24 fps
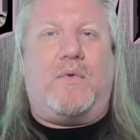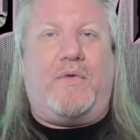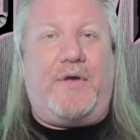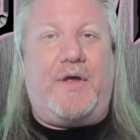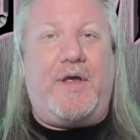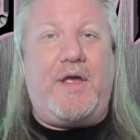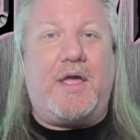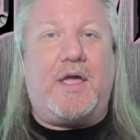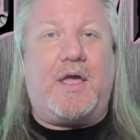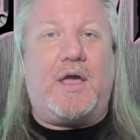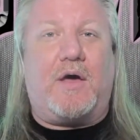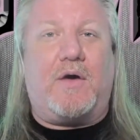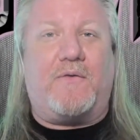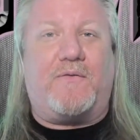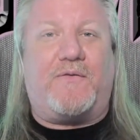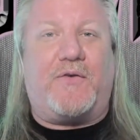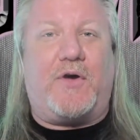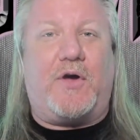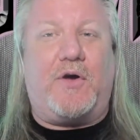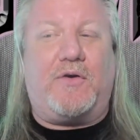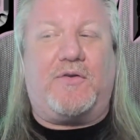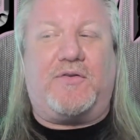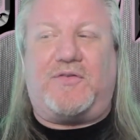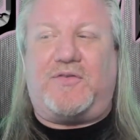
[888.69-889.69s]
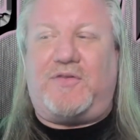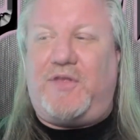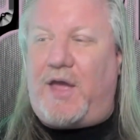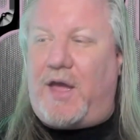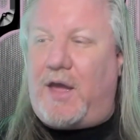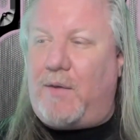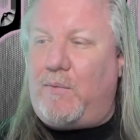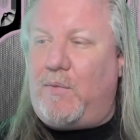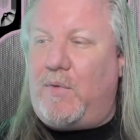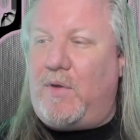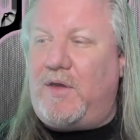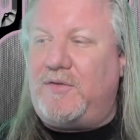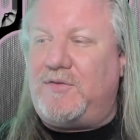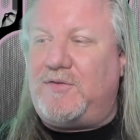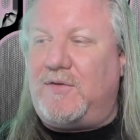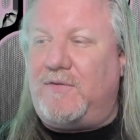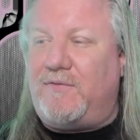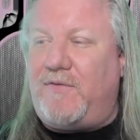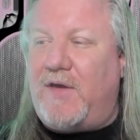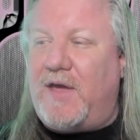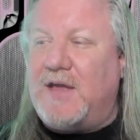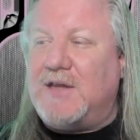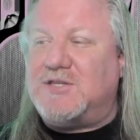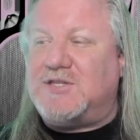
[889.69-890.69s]
Well, there you go, folks. That was
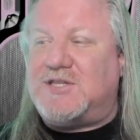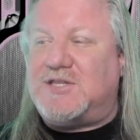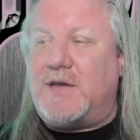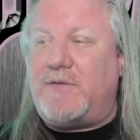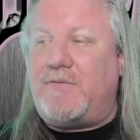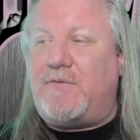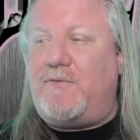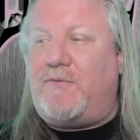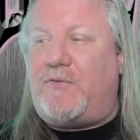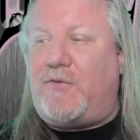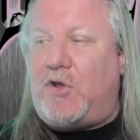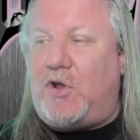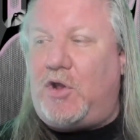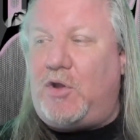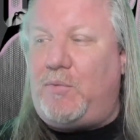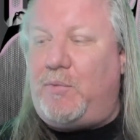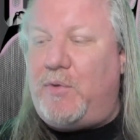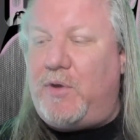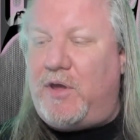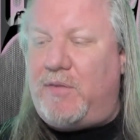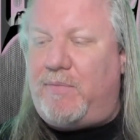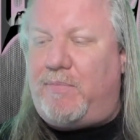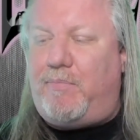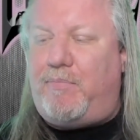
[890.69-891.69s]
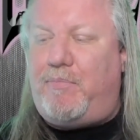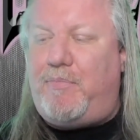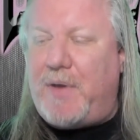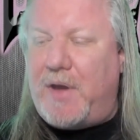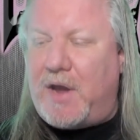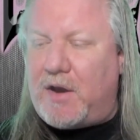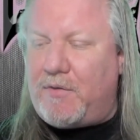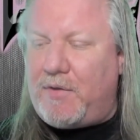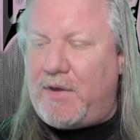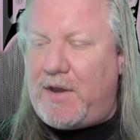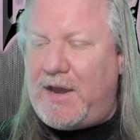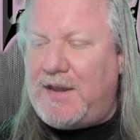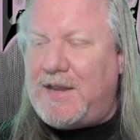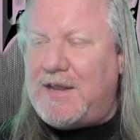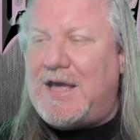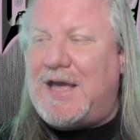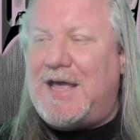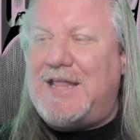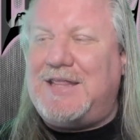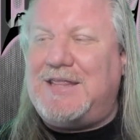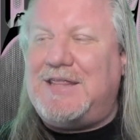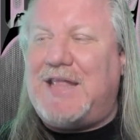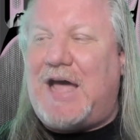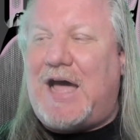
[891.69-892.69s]
Avenged Sevenfold with Buried
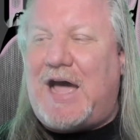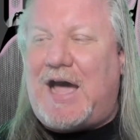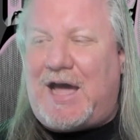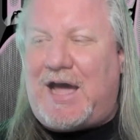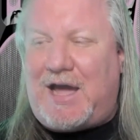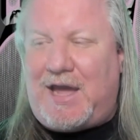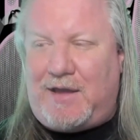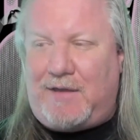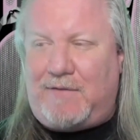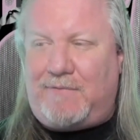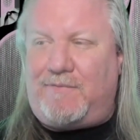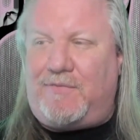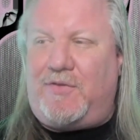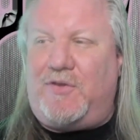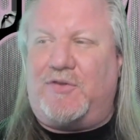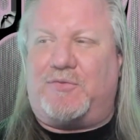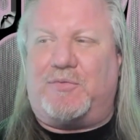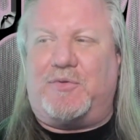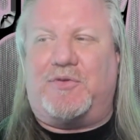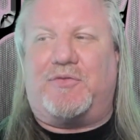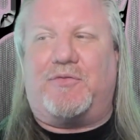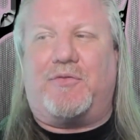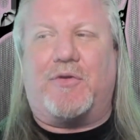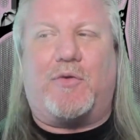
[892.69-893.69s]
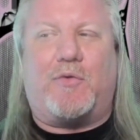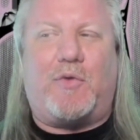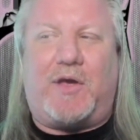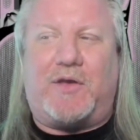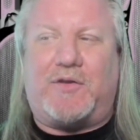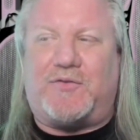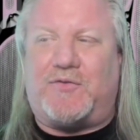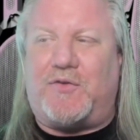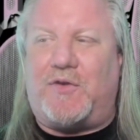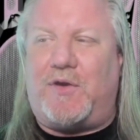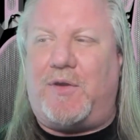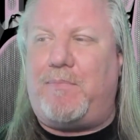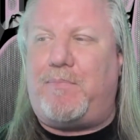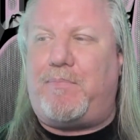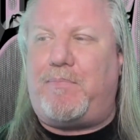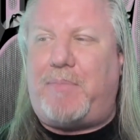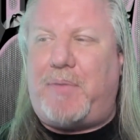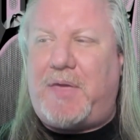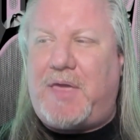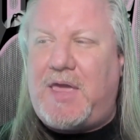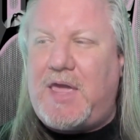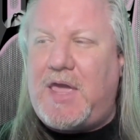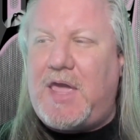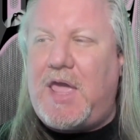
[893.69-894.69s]
Alive. This was a request from
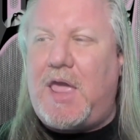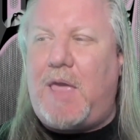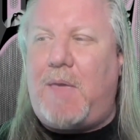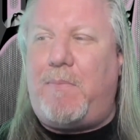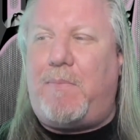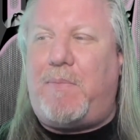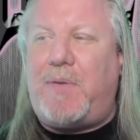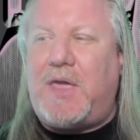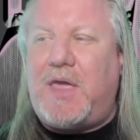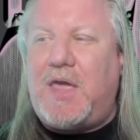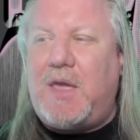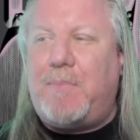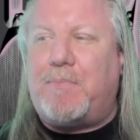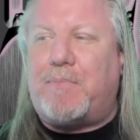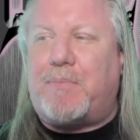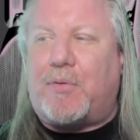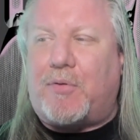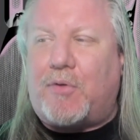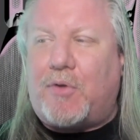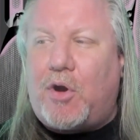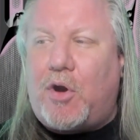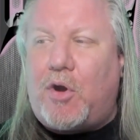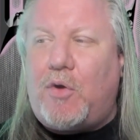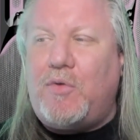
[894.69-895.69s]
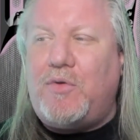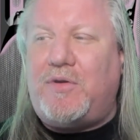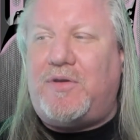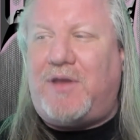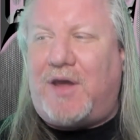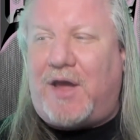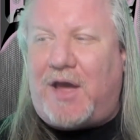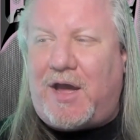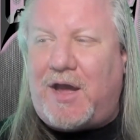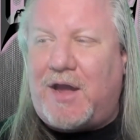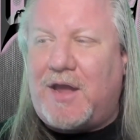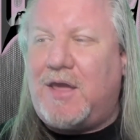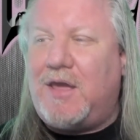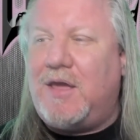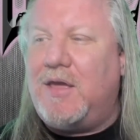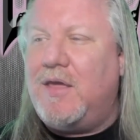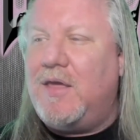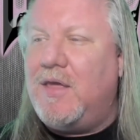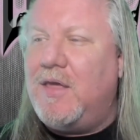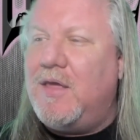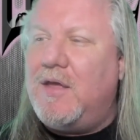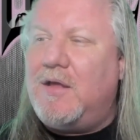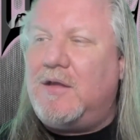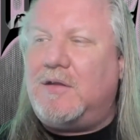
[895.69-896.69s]
PMP Product,
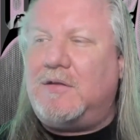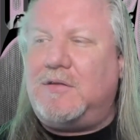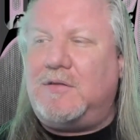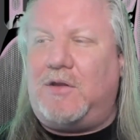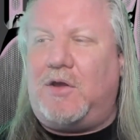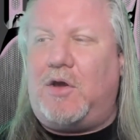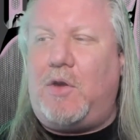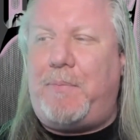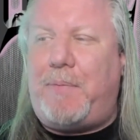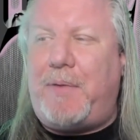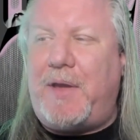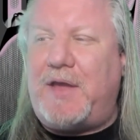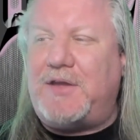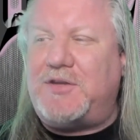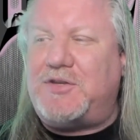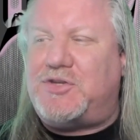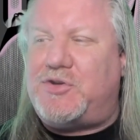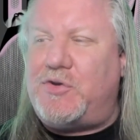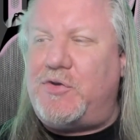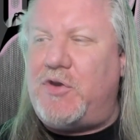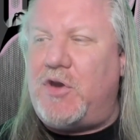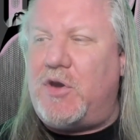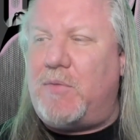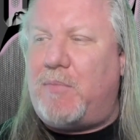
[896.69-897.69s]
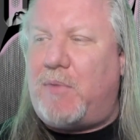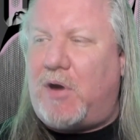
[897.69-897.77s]
Lopez Jr.